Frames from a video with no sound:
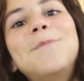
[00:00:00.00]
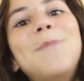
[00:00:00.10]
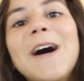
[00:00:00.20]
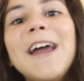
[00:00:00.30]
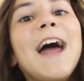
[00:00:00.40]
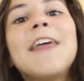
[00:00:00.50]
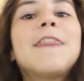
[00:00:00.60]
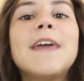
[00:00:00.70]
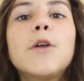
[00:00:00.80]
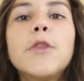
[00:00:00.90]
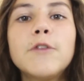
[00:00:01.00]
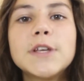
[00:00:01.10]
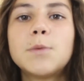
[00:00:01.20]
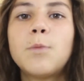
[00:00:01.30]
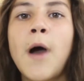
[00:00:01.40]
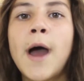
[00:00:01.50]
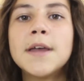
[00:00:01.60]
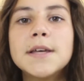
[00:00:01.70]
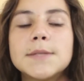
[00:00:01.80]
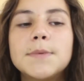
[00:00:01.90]
but I think the reason
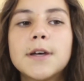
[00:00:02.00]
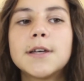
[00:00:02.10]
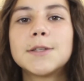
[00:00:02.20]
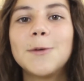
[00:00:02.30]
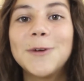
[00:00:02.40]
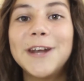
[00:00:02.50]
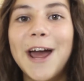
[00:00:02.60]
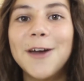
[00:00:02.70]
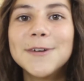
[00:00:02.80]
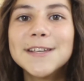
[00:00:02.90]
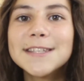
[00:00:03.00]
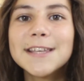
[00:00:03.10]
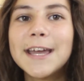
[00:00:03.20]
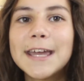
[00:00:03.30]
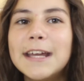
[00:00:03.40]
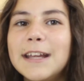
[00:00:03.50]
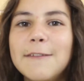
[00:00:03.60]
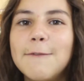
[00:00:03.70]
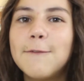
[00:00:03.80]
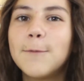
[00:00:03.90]
why is because when I was like
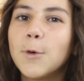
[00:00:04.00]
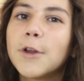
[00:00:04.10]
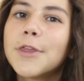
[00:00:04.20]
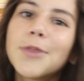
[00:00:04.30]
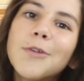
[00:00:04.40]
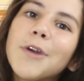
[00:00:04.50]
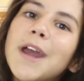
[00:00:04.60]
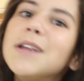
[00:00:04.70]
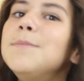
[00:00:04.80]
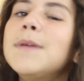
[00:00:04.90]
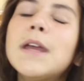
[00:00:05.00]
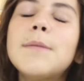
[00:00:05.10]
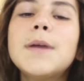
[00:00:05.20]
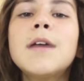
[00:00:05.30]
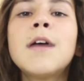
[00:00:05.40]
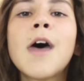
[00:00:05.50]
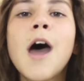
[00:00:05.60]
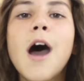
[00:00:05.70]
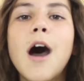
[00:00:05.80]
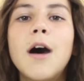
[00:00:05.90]
in fourth grade maybe,
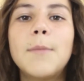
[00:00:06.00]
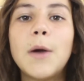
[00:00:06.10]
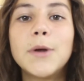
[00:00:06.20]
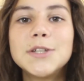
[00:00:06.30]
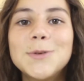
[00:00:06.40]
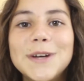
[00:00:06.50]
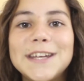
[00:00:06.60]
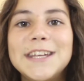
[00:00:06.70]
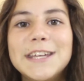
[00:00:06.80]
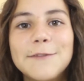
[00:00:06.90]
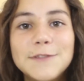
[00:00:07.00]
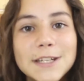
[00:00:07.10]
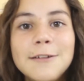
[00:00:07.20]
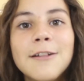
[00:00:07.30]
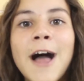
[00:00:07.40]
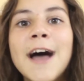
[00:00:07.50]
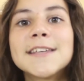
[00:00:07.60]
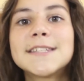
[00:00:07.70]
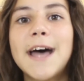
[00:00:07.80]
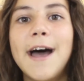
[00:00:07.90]
um, I went to a gifted
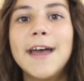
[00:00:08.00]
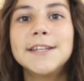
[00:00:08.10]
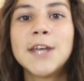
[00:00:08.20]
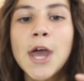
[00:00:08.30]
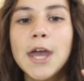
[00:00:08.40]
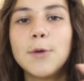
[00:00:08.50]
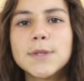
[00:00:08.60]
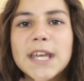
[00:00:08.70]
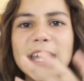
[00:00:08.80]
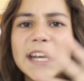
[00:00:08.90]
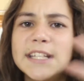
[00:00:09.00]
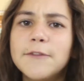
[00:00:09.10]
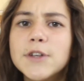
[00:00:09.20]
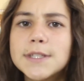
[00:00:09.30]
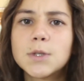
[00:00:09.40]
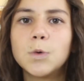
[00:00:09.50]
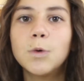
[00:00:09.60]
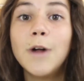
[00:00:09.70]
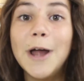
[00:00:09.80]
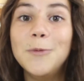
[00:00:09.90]
class and it was like in a different
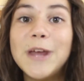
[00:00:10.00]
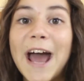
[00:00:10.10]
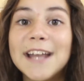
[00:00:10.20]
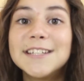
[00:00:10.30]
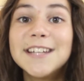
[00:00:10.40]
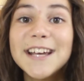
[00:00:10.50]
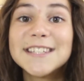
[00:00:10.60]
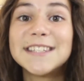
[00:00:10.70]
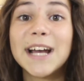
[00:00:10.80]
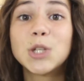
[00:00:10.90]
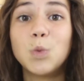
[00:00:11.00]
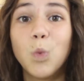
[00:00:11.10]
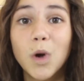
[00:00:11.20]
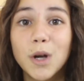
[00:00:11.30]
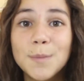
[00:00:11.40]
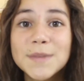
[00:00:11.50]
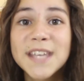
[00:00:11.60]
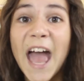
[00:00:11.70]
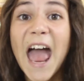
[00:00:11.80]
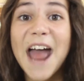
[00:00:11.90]
school and we had to dissect
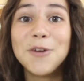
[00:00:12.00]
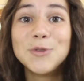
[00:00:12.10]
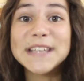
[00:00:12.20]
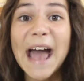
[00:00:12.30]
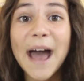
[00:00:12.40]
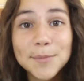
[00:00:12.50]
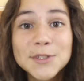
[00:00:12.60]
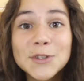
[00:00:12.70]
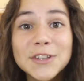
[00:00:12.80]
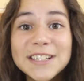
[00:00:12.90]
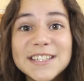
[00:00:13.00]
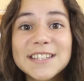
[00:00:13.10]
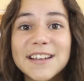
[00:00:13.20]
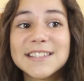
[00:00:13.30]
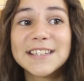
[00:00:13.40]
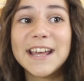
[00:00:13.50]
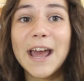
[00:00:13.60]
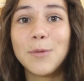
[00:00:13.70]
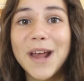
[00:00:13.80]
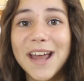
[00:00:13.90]
worms and it was absolutely disgusting
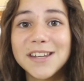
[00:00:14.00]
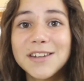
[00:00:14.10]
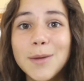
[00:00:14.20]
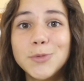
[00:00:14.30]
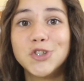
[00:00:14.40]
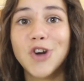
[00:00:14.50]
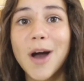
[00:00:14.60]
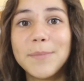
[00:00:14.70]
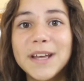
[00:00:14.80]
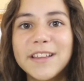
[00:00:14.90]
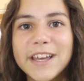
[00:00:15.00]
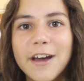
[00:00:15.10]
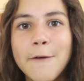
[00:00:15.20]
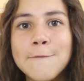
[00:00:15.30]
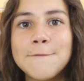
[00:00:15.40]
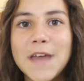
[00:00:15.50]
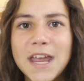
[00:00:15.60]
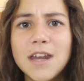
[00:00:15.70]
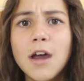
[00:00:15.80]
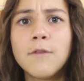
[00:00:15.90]
and we ended up dropping like a
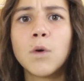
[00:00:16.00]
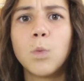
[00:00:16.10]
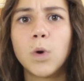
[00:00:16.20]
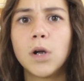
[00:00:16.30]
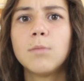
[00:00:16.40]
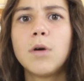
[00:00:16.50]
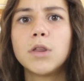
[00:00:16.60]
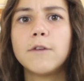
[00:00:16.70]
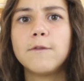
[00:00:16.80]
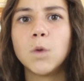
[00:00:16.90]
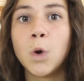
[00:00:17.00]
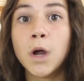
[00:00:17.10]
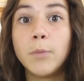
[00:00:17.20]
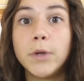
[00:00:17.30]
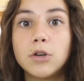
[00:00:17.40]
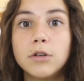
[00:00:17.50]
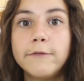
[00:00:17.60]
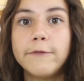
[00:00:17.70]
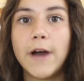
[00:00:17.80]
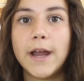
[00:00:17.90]
vein of a worm on the floor and we
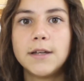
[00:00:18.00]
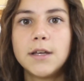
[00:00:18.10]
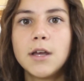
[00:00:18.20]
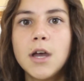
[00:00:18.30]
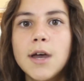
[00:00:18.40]
couldn't find it.